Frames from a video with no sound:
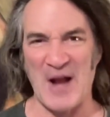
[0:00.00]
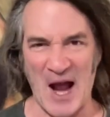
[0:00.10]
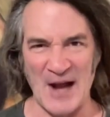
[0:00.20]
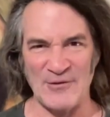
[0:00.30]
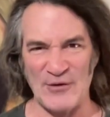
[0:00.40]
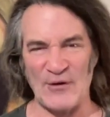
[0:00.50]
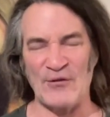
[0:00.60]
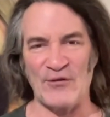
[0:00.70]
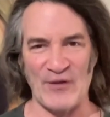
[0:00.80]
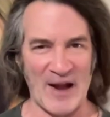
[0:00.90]
conscious,
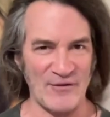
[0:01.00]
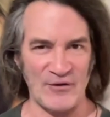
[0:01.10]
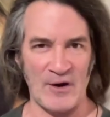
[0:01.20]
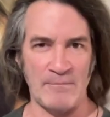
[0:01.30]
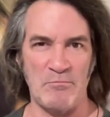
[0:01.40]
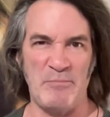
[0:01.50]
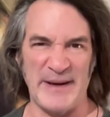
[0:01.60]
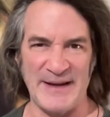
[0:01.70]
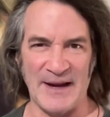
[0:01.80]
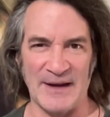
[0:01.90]
sentient
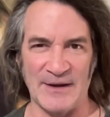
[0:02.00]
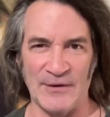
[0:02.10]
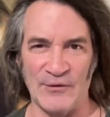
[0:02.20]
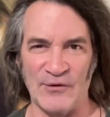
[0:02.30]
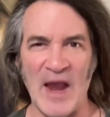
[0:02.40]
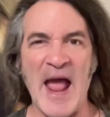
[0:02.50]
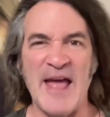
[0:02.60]
beings